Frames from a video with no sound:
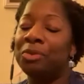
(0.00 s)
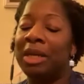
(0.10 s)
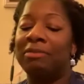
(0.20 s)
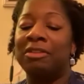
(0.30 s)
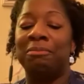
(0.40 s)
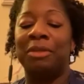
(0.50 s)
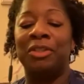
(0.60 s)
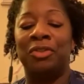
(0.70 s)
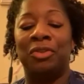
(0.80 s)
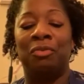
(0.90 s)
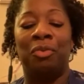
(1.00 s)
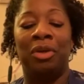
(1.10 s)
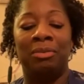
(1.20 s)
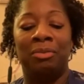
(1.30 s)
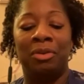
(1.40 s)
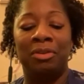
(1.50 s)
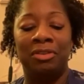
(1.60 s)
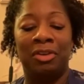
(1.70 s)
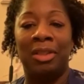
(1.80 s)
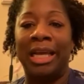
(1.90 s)
have to make sure what
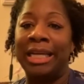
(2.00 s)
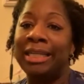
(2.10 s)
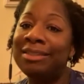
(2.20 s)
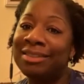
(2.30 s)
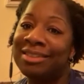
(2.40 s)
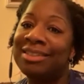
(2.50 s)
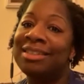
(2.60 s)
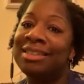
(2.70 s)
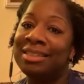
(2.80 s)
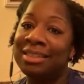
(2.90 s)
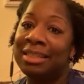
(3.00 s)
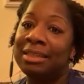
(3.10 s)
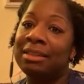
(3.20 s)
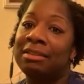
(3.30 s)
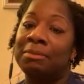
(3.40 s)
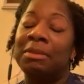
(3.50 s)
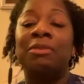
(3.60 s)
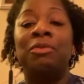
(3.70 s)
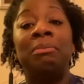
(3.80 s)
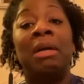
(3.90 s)
is our lane? Because
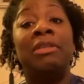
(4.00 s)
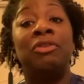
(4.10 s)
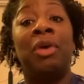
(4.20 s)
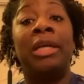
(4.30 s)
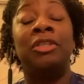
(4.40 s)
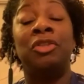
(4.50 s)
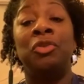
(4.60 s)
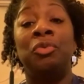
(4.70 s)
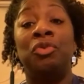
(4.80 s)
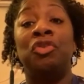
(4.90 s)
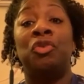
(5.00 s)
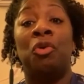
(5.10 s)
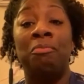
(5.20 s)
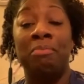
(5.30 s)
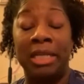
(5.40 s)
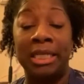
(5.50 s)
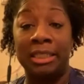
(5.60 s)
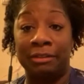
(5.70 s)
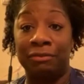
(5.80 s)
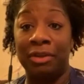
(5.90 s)
sometimes we might try to do so many
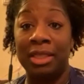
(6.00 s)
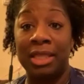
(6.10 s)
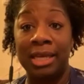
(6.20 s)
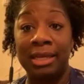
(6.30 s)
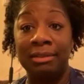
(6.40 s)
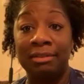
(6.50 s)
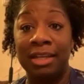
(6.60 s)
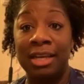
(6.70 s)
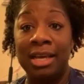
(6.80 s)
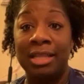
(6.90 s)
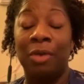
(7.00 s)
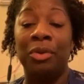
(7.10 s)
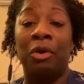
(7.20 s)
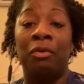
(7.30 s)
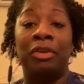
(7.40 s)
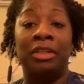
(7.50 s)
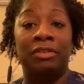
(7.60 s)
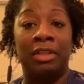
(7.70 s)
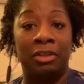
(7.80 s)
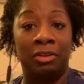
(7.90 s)
different things that we
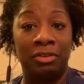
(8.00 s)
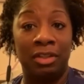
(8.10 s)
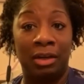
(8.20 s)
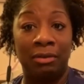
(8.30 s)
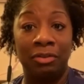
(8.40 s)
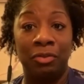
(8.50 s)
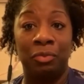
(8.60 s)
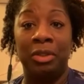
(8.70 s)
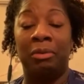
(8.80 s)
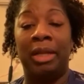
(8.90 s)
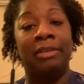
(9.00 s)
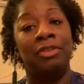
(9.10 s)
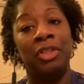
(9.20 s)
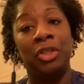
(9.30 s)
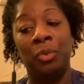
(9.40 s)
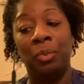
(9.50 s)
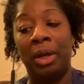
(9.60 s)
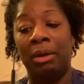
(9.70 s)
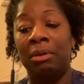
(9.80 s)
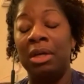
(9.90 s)
overextend ourselves. We don't execute
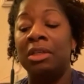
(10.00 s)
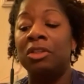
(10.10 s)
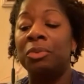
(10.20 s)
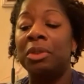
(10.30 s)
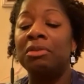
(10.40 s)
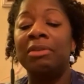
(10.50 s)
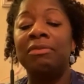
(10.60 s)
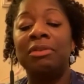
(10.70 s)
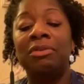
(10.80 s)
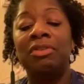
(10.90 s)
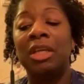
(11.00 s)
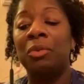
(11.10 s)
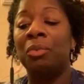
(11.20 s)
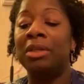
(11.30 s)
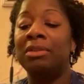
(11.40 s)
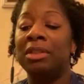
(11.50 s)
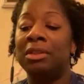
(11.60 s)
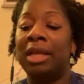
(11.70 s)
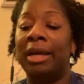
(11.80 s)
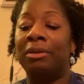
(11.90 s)
well. So we also have to understand what
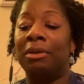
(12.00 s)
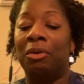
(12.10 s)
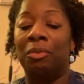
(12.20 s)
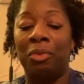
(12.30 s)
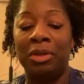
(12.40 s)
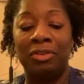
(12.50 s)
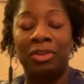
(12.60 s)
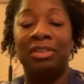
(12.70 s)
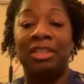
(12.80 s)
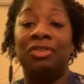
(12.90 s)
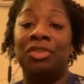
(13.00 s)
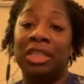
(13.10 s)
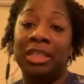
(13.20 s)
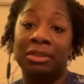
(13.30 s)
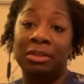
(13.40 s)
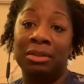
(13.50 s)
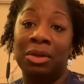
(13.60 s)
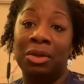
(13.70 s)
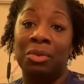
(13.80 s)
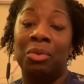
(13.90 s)
is our intention here?
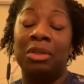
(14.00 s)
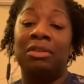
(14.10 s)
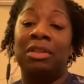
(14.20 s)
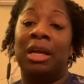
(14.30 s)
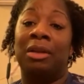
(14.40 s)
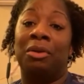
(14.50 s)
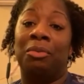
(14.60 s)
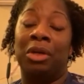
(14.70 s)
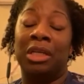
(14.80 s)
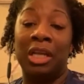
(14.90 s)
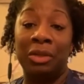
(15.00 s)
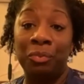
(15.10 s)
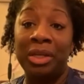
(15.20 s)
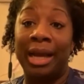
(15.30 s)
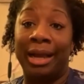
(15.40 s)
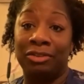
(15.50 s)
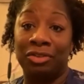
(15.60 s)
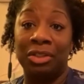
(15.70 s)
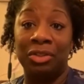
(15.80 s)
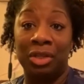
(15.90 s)
What can we
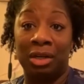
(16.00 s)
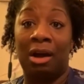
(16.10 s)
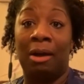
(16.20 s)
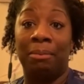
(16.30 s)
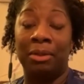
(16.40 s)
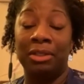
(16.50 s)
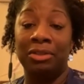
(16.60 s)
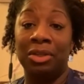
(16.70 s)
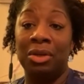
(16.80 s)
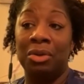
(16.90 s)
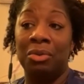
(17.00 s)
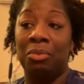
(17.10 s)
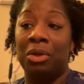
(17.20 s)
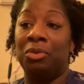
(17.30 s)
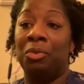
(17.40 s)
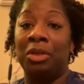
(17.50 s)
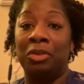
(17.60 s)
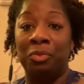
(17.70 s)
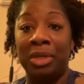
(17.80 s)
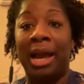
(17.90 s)
actually accomplish? What
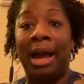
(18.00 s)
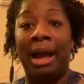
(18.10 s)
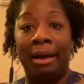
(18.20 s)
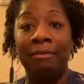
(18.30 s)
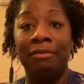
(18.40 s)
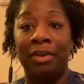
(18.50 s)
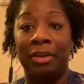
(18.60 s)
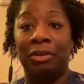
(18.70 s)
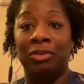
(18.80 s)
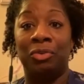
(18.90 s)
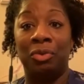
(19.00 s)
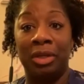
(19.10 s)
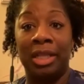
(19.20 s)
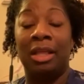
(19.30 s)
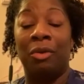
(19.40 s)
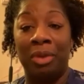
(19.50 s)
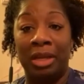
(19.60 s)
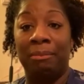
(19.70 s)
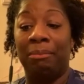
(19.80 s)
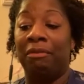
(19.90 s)
do we have in our toolkit that we
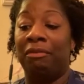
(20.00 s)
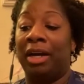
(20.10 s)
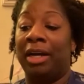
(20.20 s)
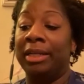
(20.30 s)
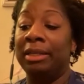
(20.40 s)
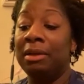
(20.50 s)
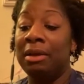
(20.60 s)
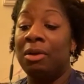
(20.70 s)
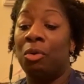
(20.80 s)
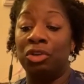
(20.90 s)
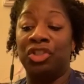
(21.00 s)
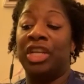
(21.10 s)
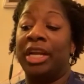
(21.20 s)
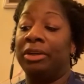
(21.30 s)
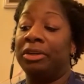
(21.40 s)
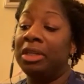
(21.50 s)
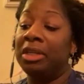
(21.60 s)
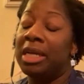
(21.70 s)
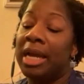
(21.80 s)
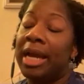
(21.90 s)
can provide or share?
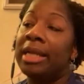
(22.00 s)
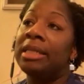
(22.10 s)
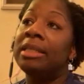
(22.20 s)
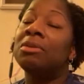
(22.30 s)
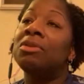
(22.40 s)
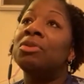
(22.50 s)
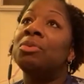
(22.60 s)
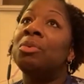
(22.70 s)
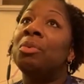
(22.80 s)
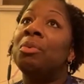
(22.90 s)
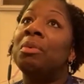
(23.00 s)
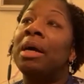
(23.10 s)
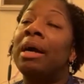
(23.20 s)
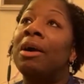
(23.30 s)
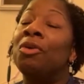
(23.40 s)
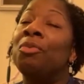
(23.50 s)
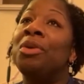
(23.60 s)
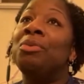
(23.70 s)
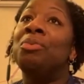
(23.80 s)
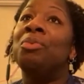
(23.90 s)
And then also, are
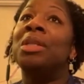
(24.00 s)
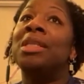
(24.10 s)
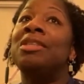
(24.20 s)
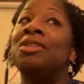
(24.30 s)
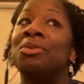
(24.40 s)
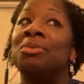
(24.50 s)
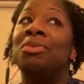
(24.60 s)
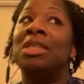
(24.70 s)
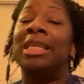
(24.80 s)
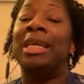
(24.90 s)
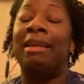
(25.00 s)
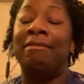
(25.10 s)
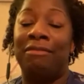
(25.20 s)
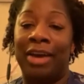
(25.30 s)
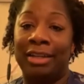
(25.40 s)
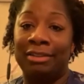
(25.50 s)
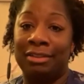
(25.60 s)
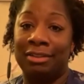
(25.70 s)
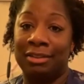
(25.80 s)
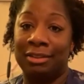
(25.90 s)
we willing to really
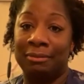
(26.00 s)
invest?